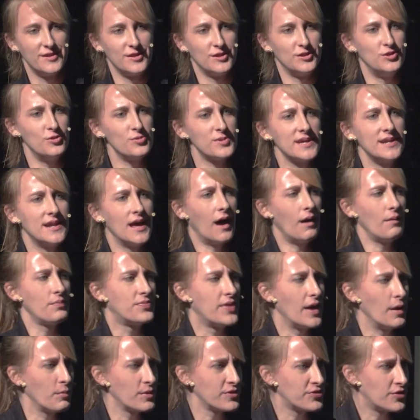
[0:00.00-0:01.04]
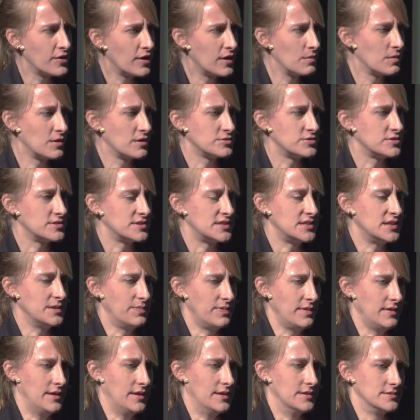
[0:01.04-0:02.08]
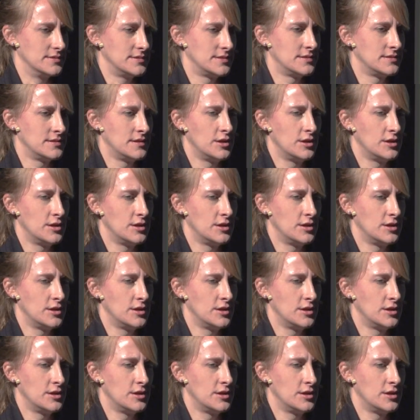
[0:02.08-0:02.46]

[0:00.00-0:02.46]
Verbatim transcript: You can help them with their emergency plans.